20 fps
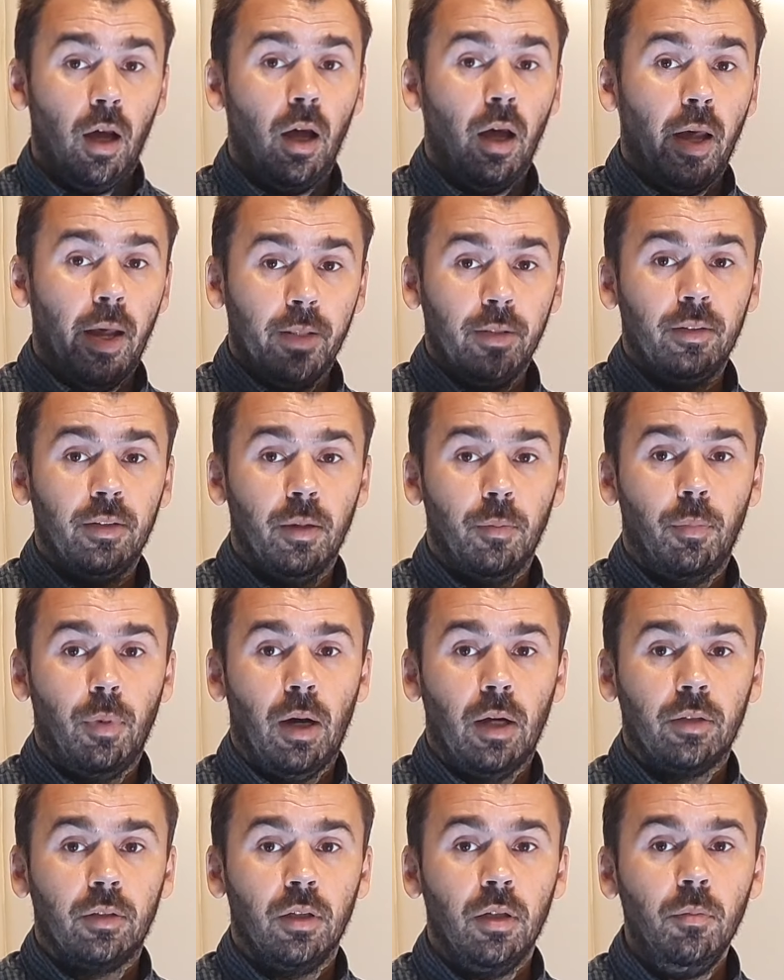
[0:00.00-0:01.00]
At the
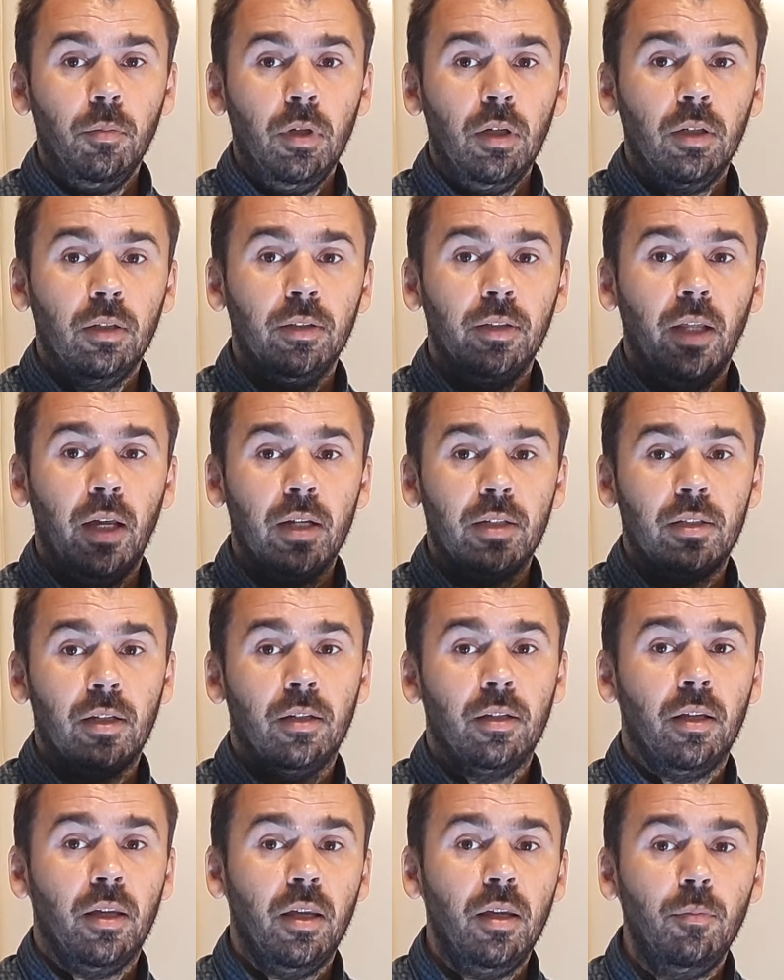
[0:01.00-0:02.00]
bottom, there's
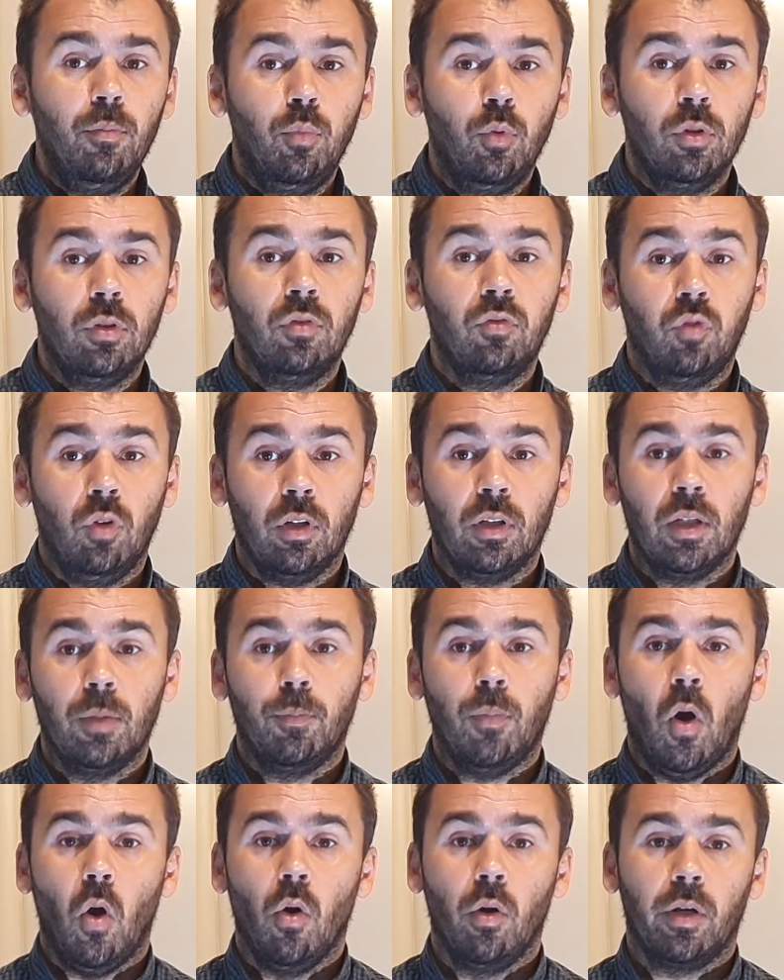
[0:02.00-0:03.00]
an input for the
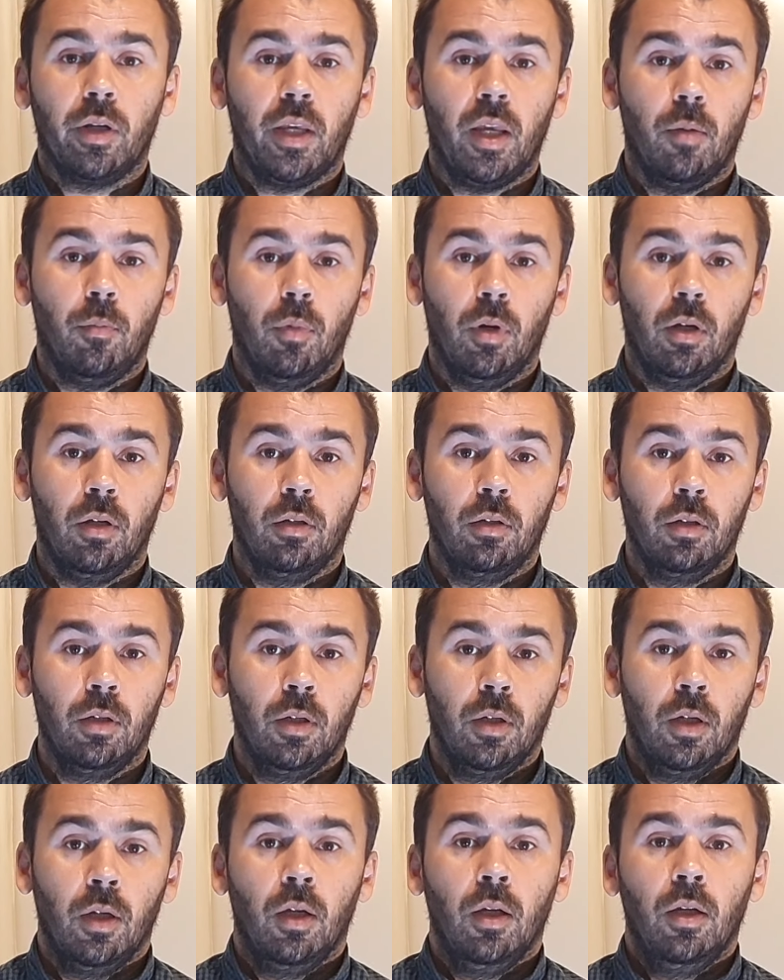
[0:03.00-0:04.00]
power cable.
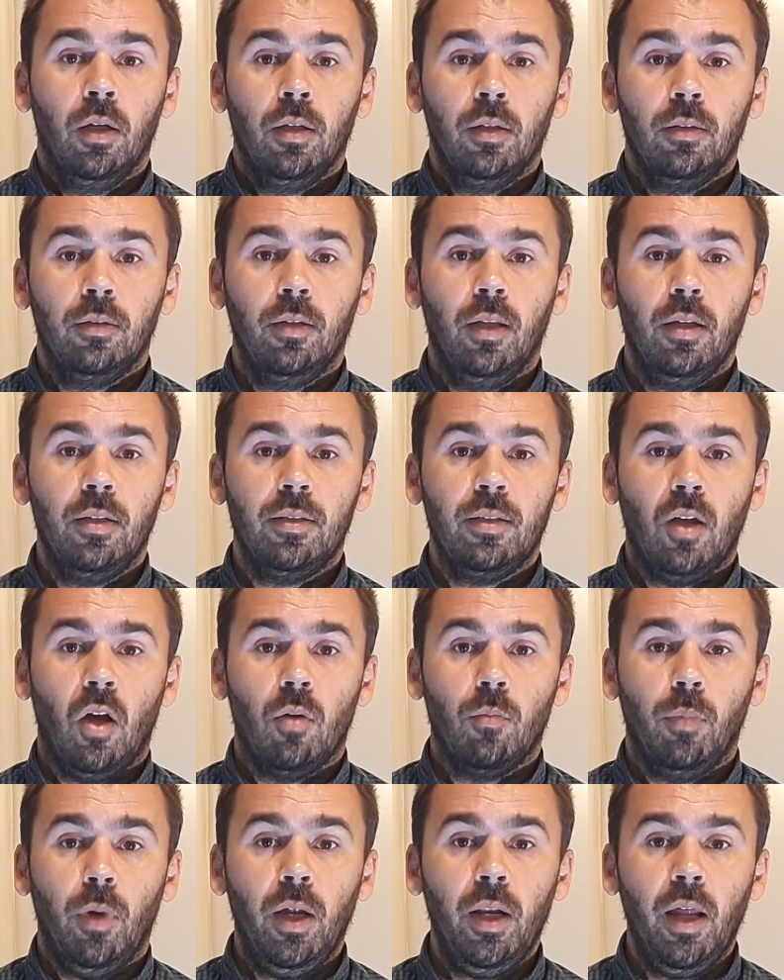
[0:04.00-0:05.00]
The
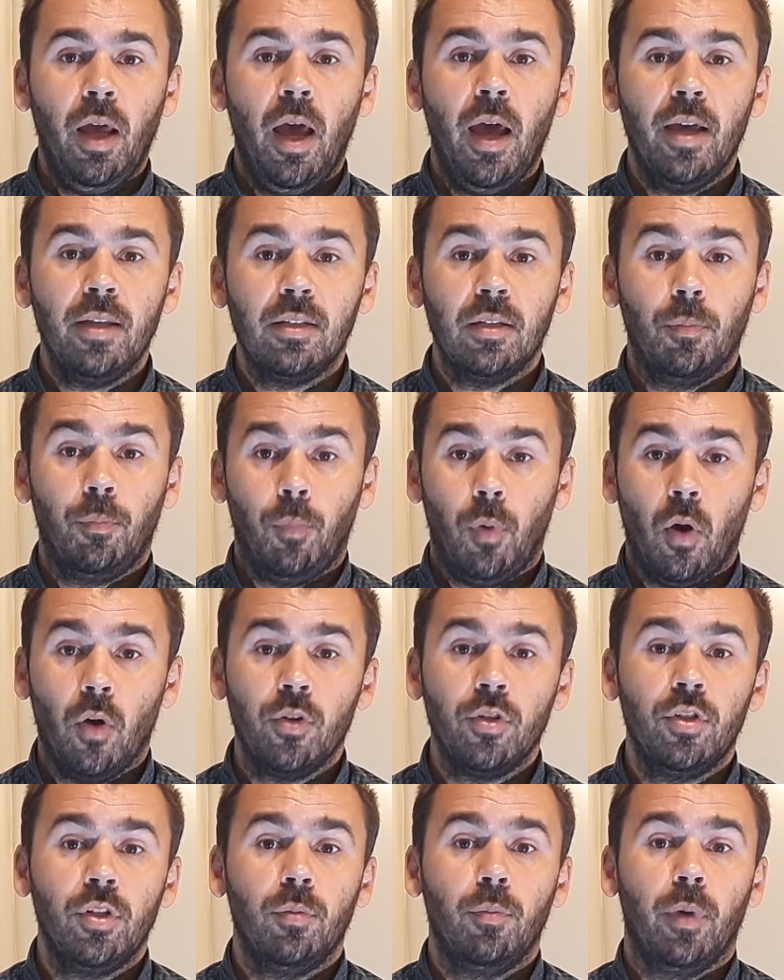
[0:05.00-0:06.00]
soundbar has a
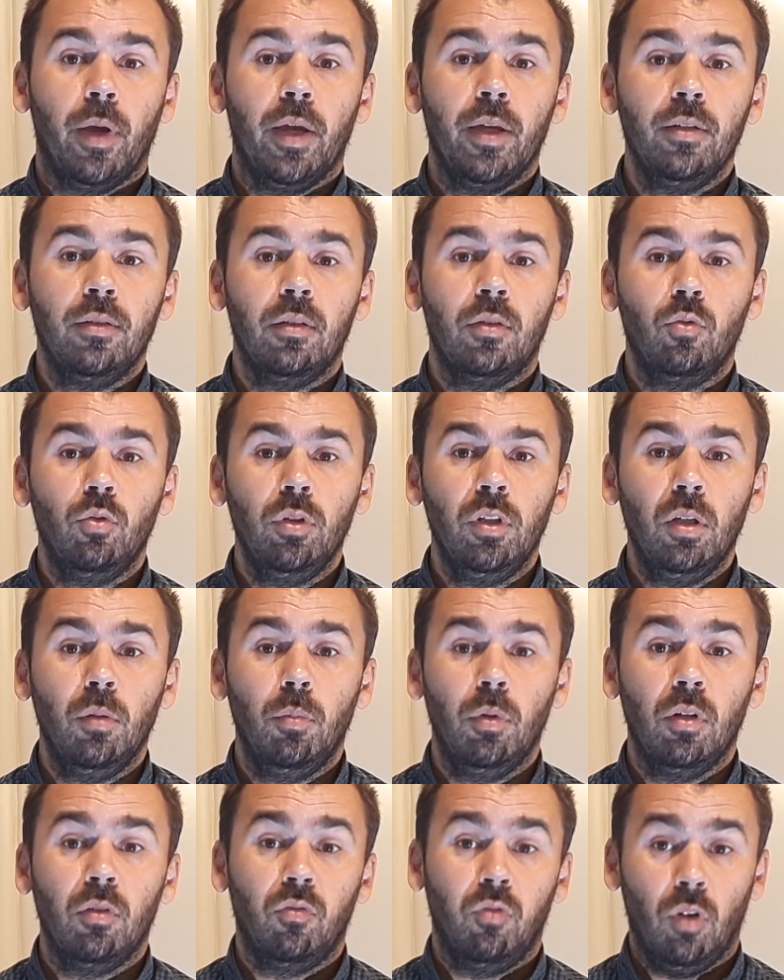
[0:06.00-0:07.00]
punchy bass
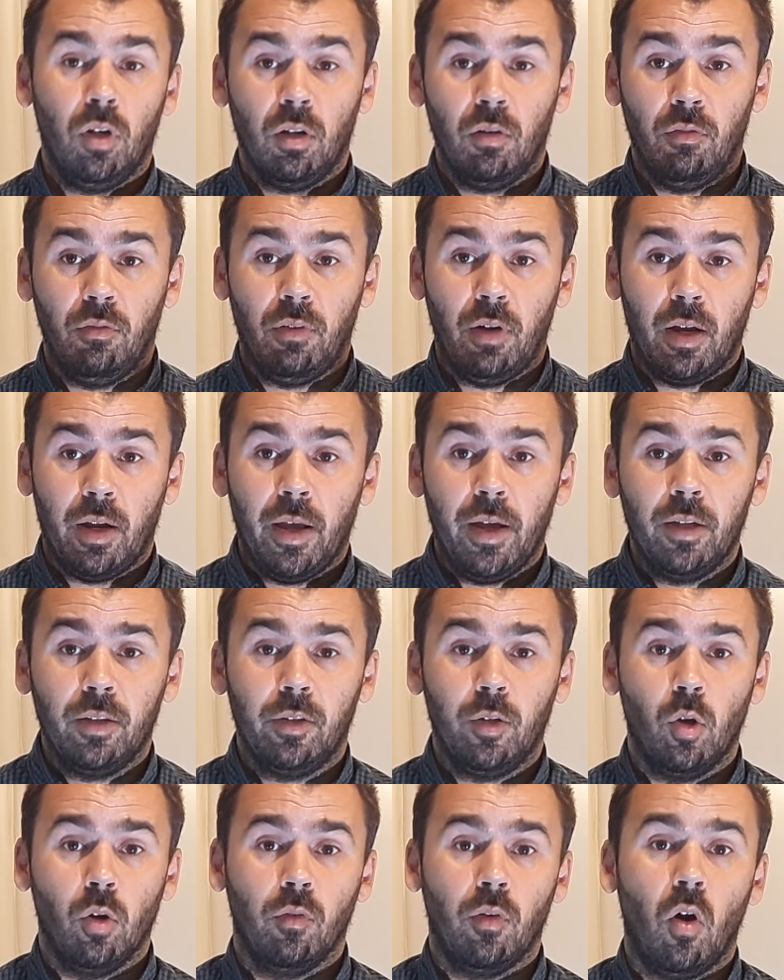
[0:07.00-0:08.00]
suitable for a
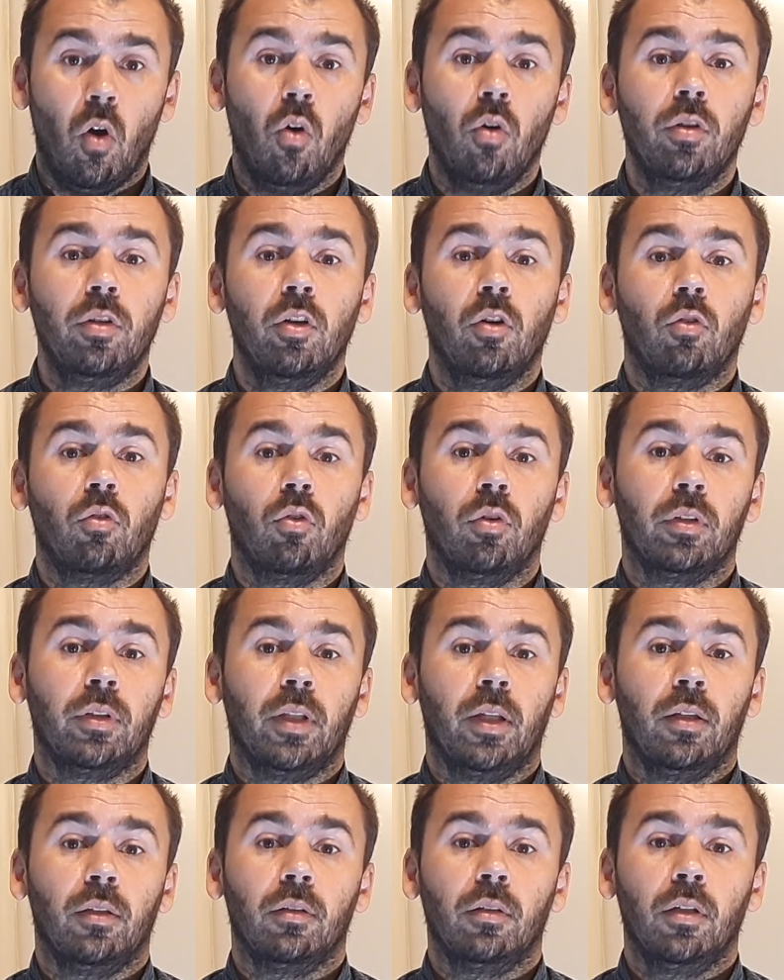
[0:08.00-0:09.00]
variety of audio
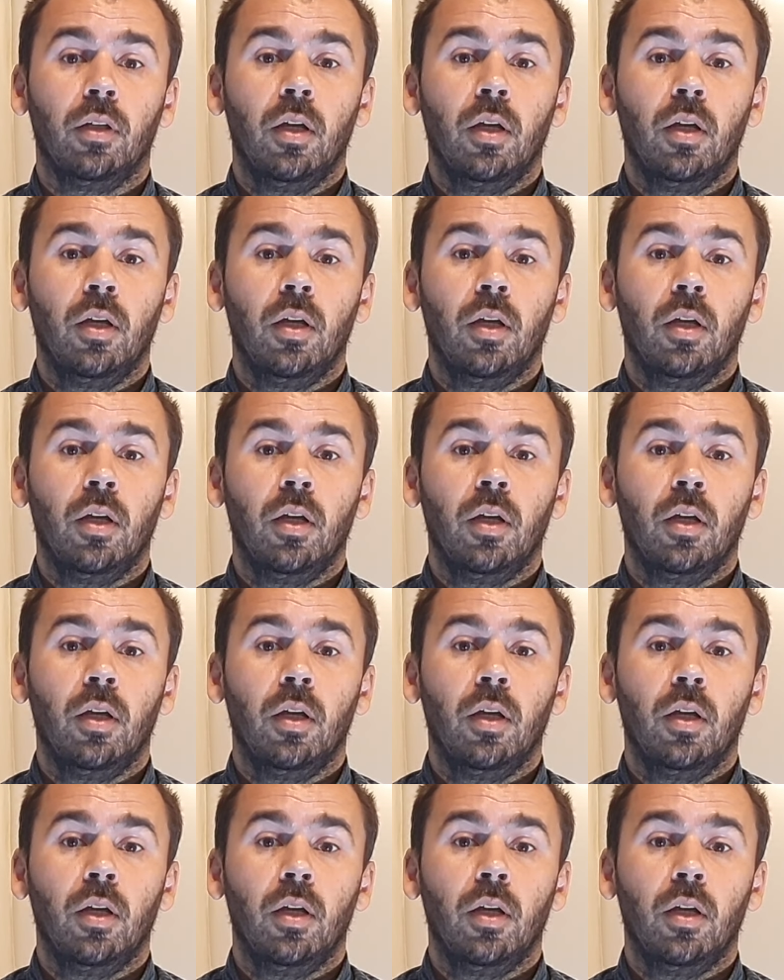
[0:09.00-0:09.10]
content.